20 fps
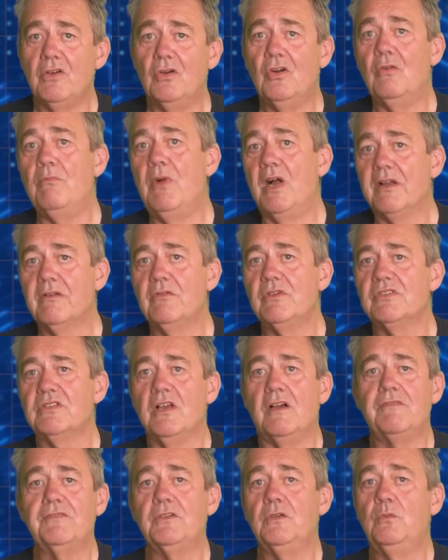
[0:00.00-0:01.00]
or
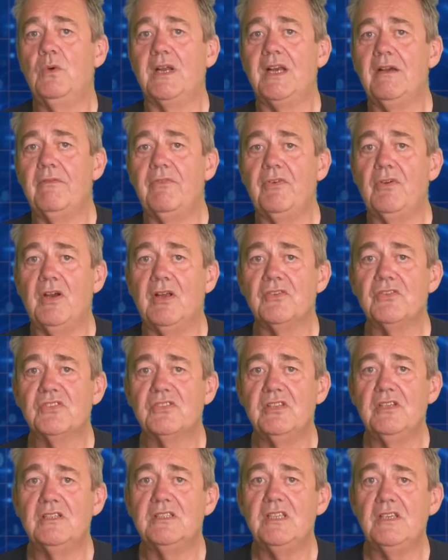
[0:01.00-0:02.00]
Microsoft or whatever else
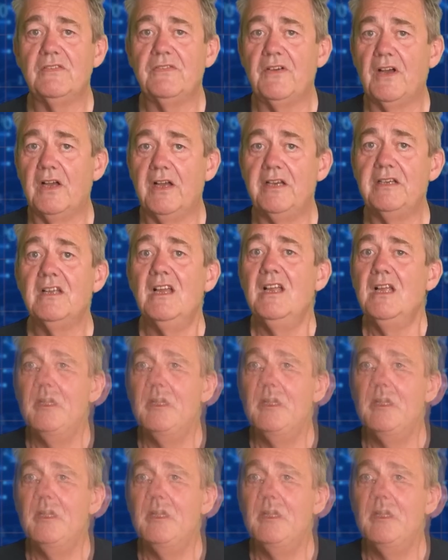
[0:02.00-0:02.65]
certified,